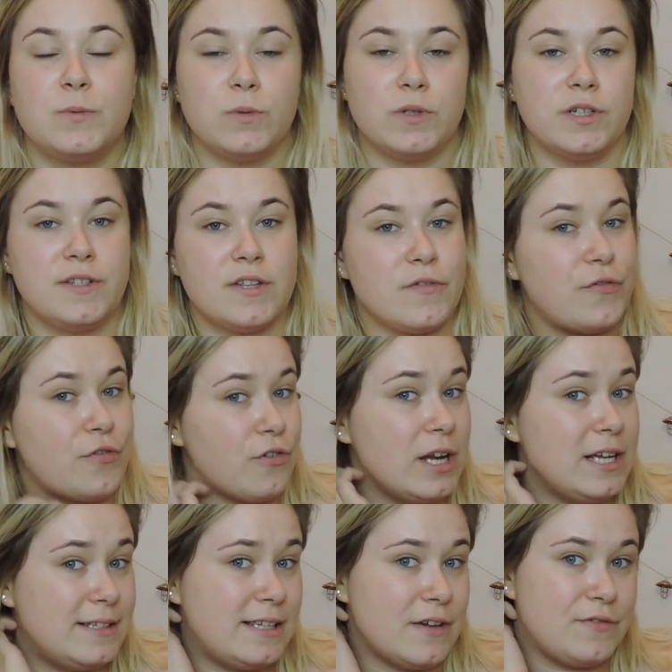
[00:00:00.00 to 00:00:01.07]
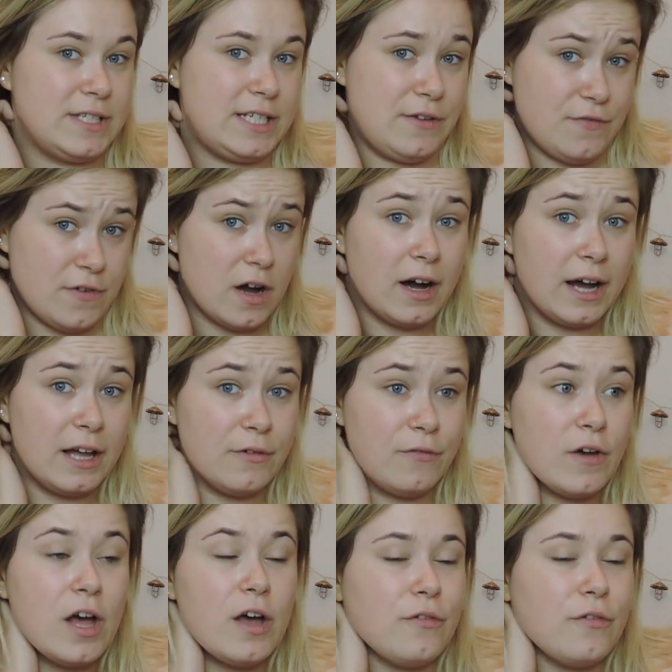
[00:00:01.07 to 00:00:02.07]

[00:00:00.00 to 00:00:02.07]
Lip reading: was £3.75.